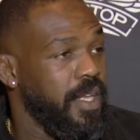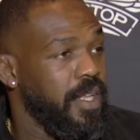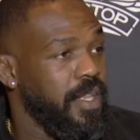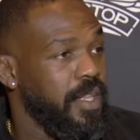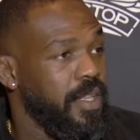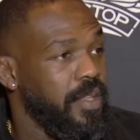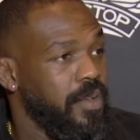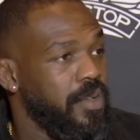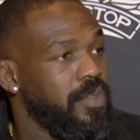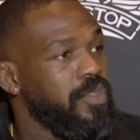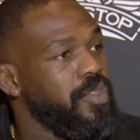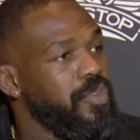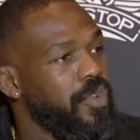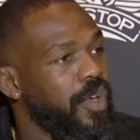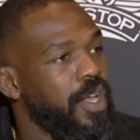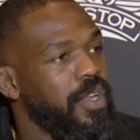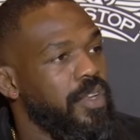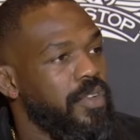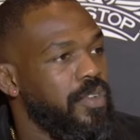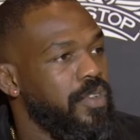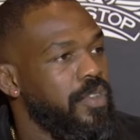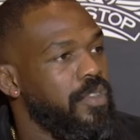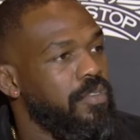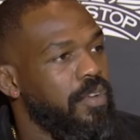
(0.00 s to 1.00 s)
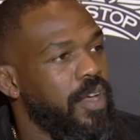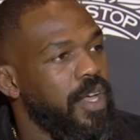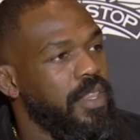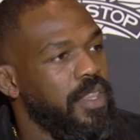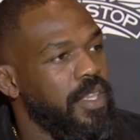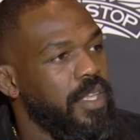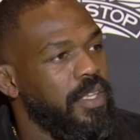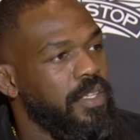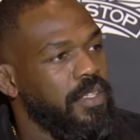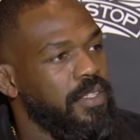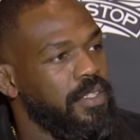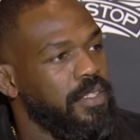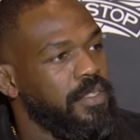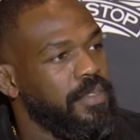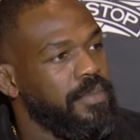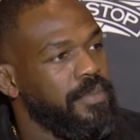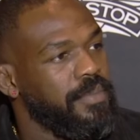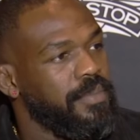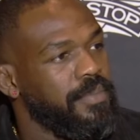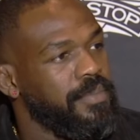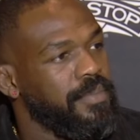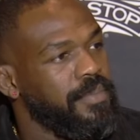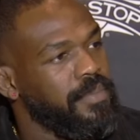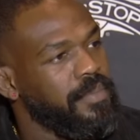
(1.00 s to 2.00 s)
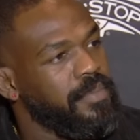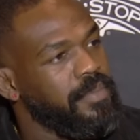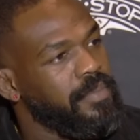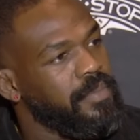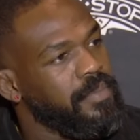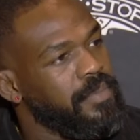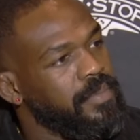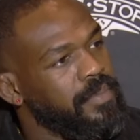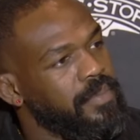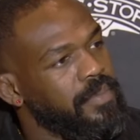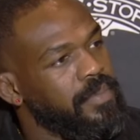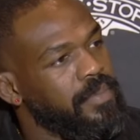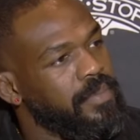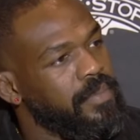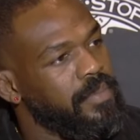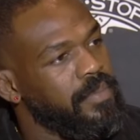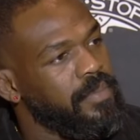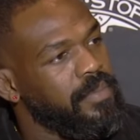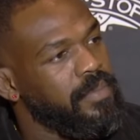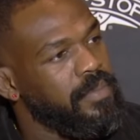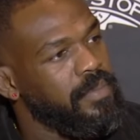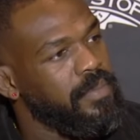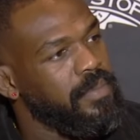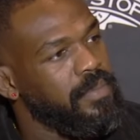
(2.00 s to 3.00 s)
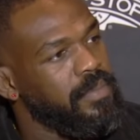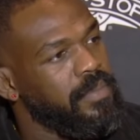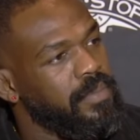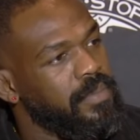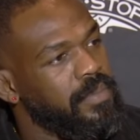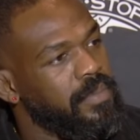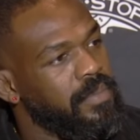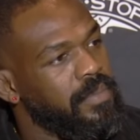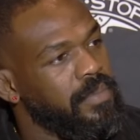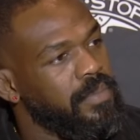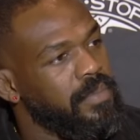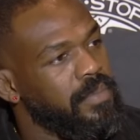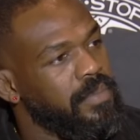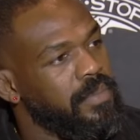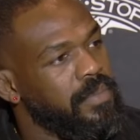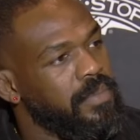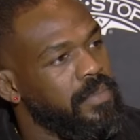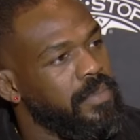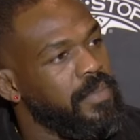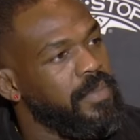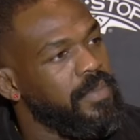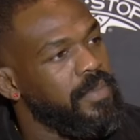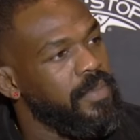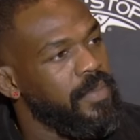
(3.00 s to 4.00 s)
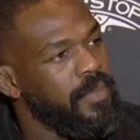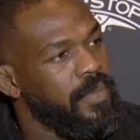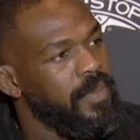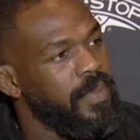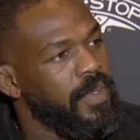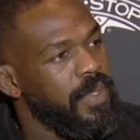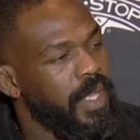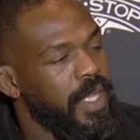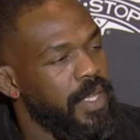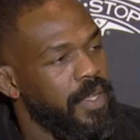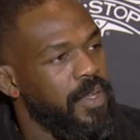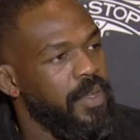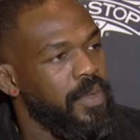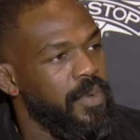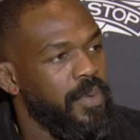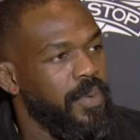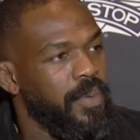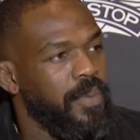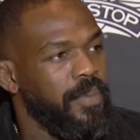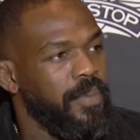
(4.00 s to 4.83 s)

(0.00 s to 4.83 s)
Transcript: and trying to do the right things. That's an amazing answer. Thank you, Jon. Thank you.